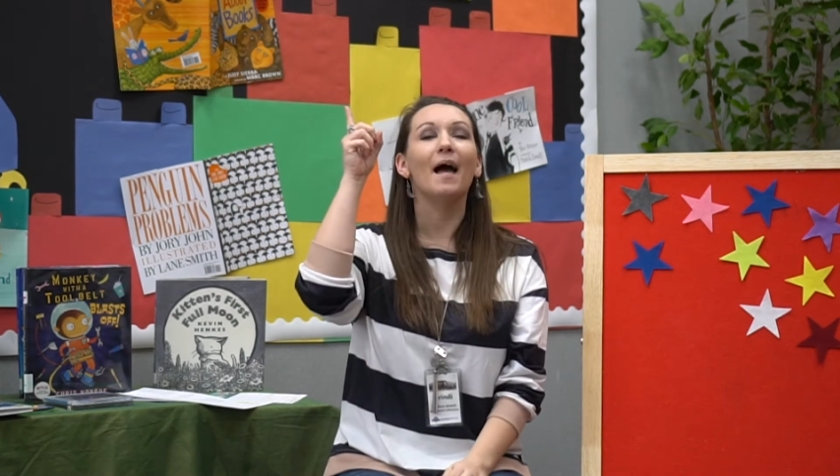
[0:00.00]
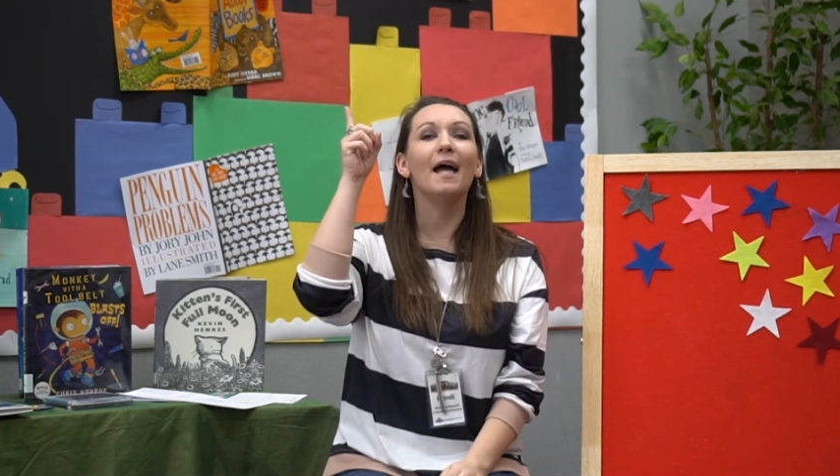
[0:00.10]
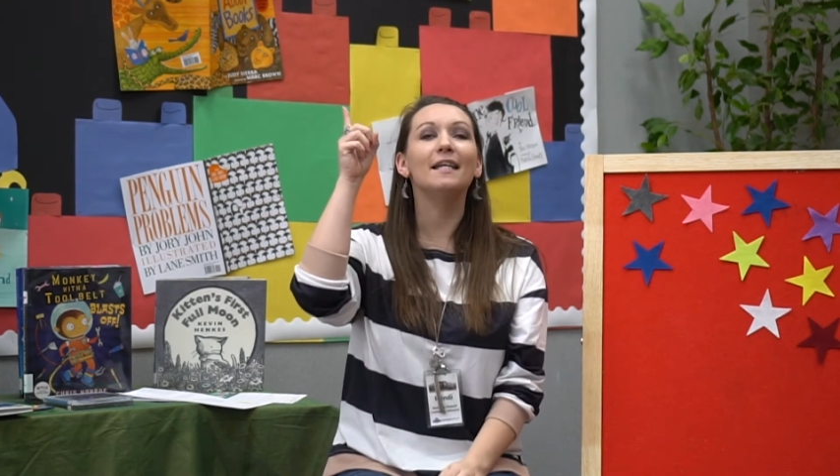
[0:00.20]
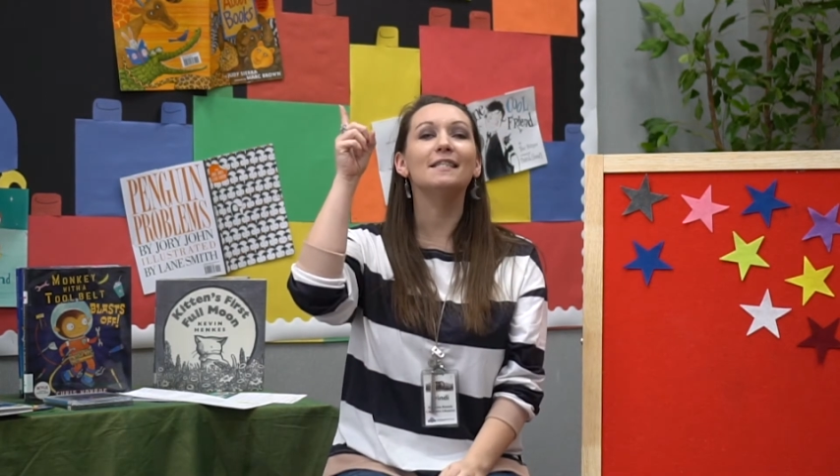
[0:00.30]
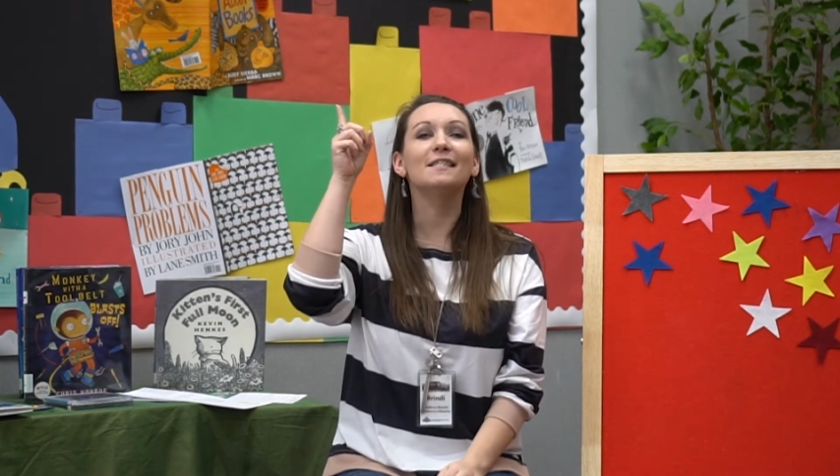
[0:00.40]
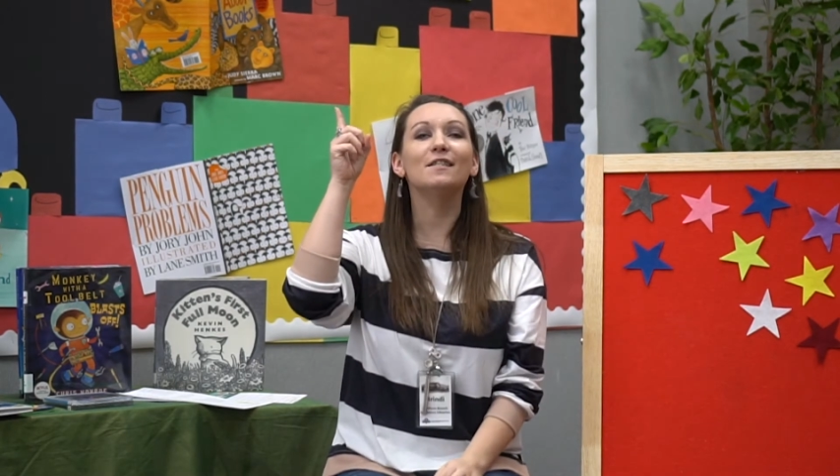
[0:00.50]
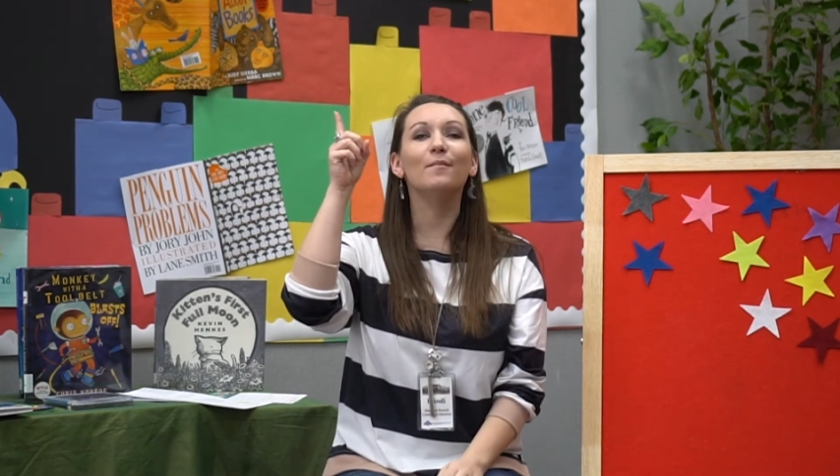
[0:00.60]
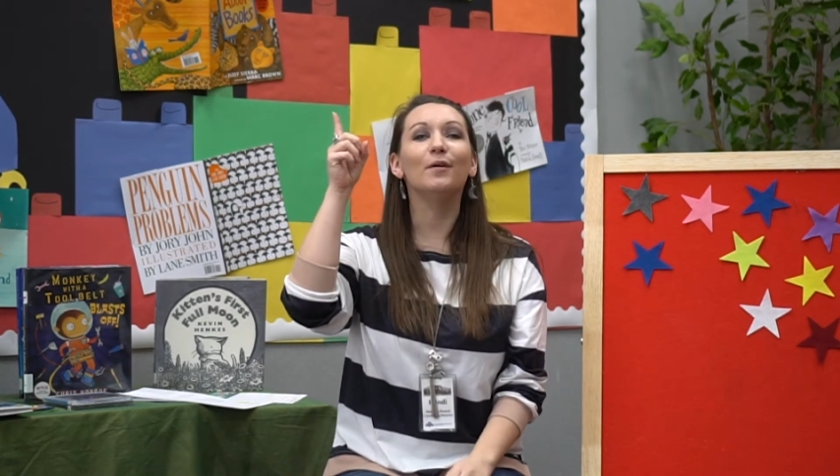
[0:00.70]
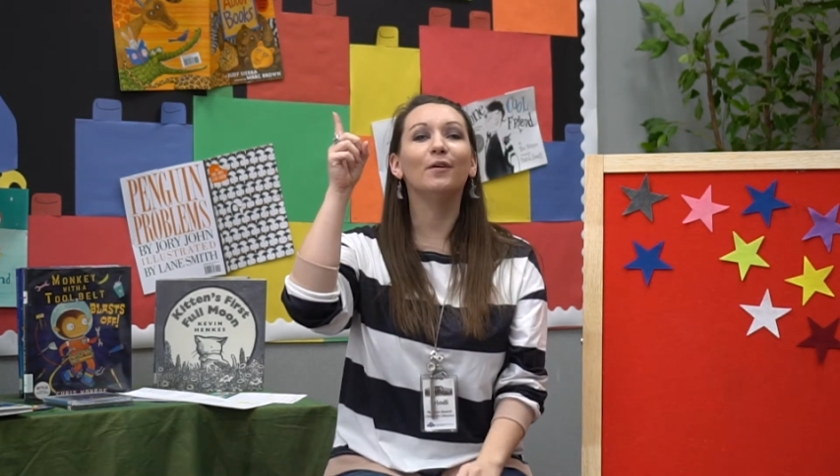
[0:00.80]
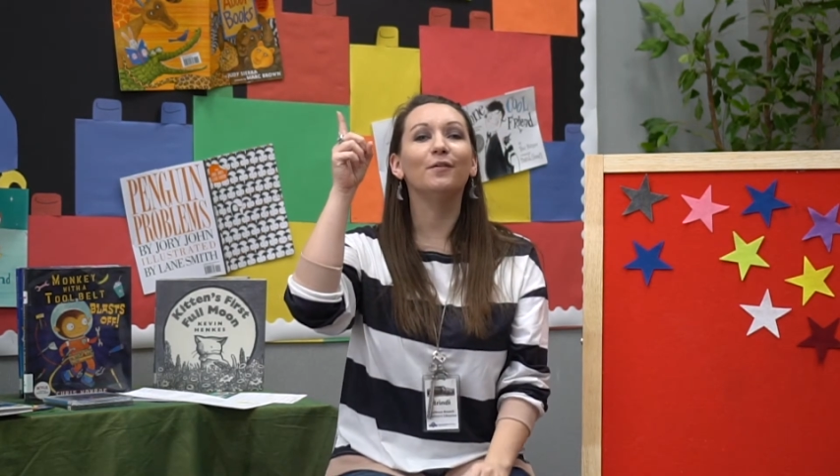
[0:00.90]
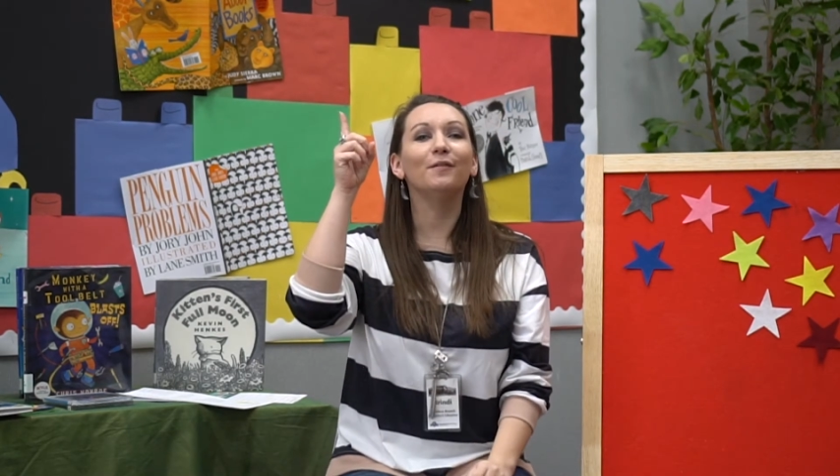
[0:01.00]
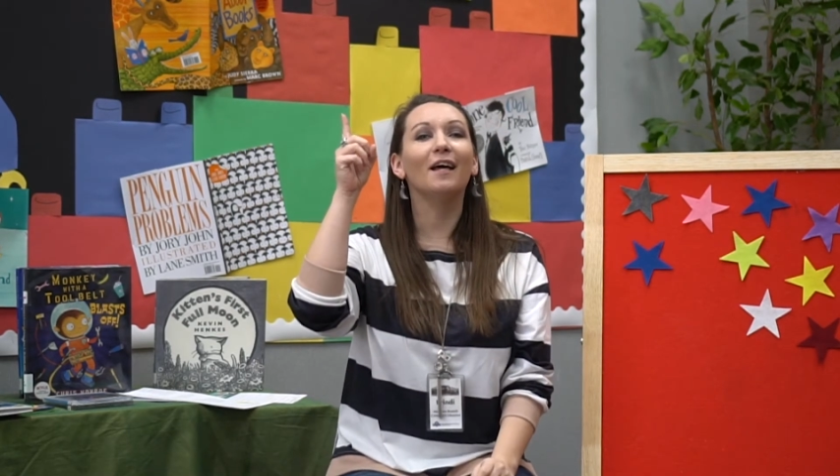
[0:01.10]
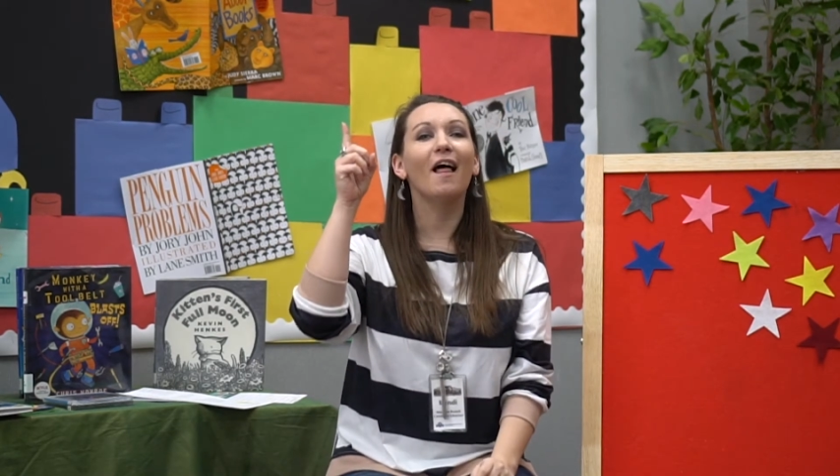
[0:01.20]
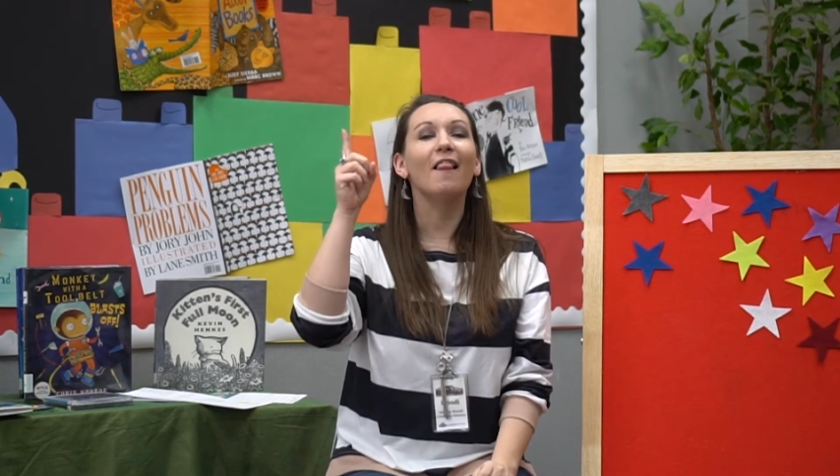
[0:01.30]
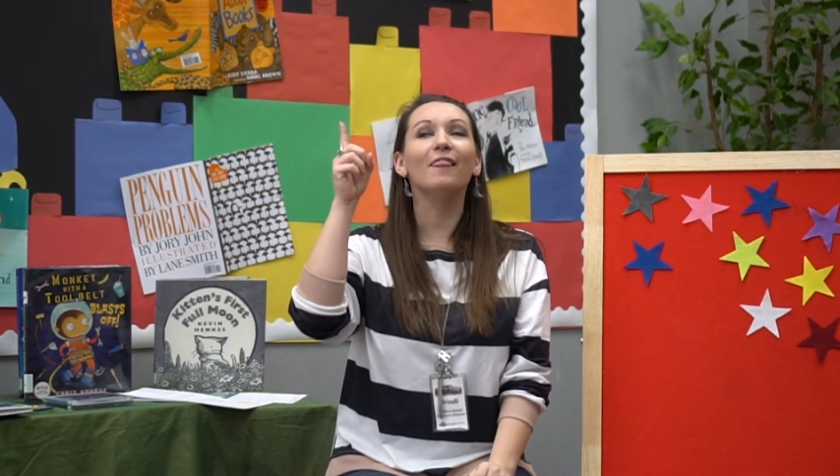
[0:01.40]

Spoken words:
it's the moon.